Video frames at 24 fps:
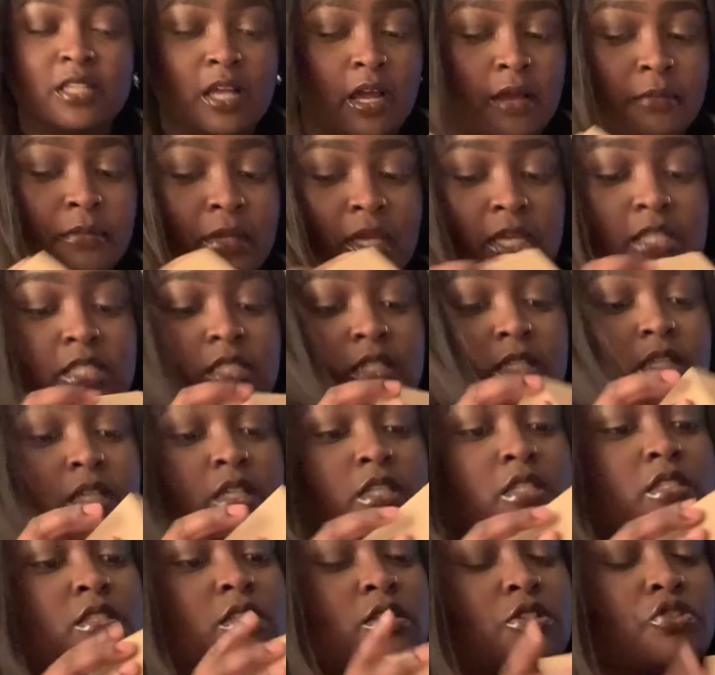I'm guessing,
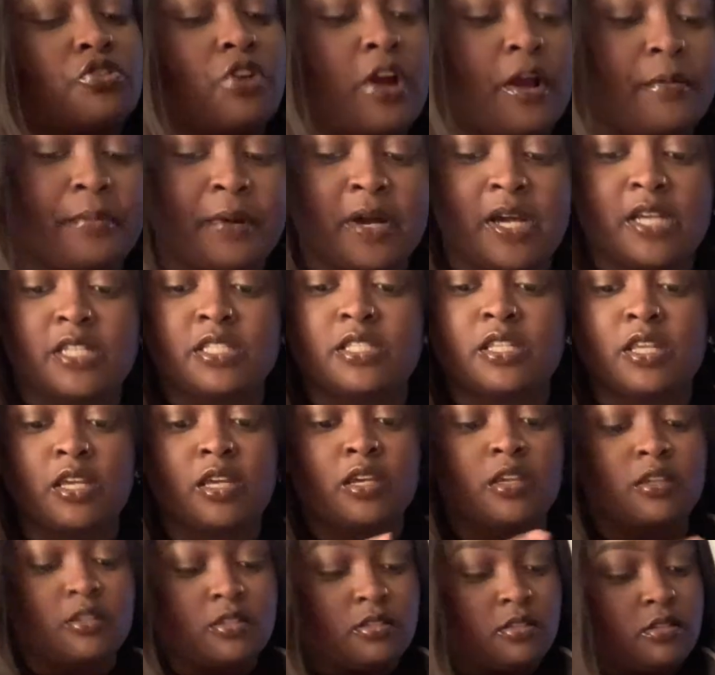is the tripod
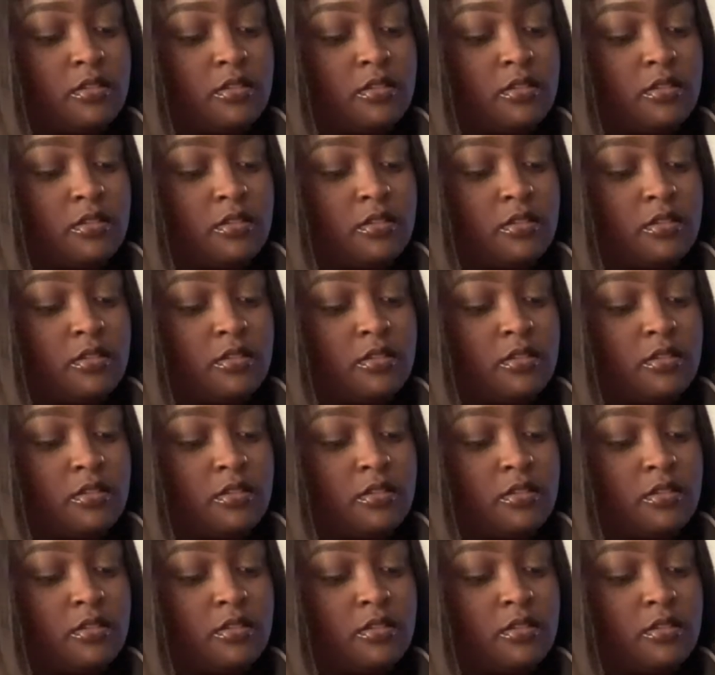stand.